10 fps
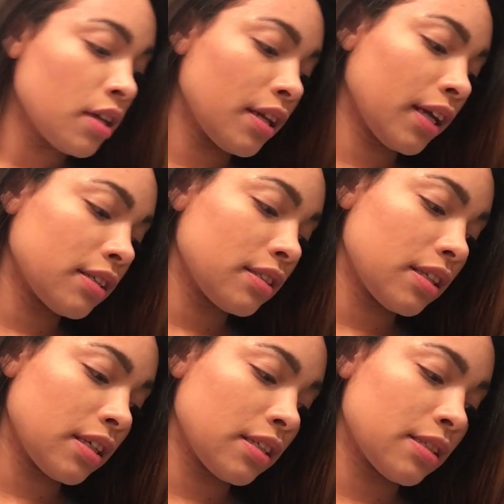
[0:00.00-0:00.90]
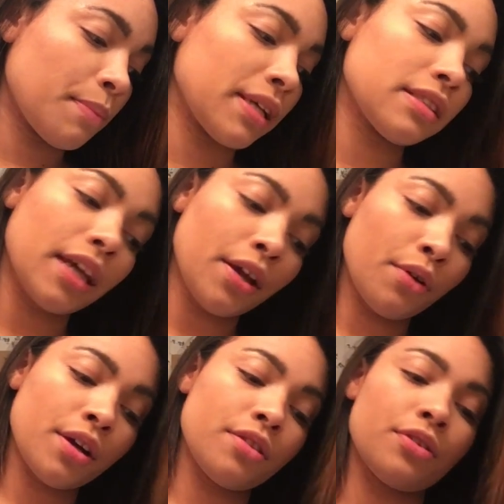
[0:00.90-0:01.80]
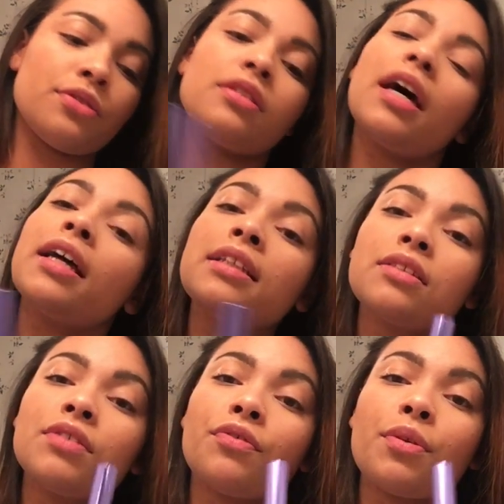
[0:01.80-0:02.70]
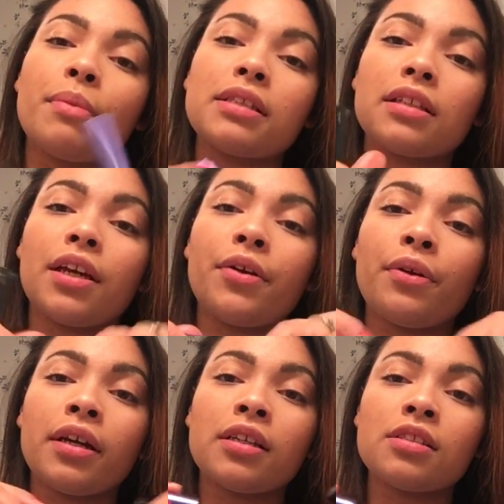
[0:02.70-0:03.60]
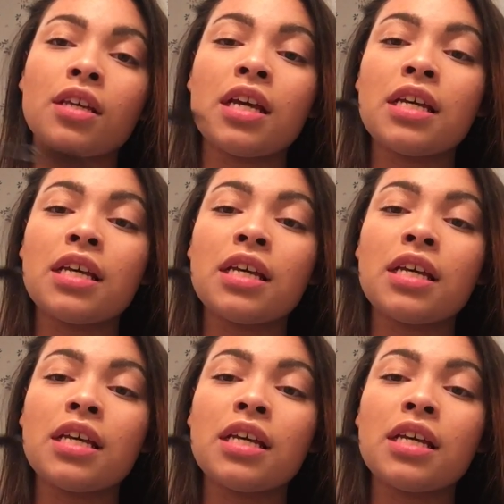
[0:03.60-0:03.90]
Next is mascara. There's tons of different mascaras.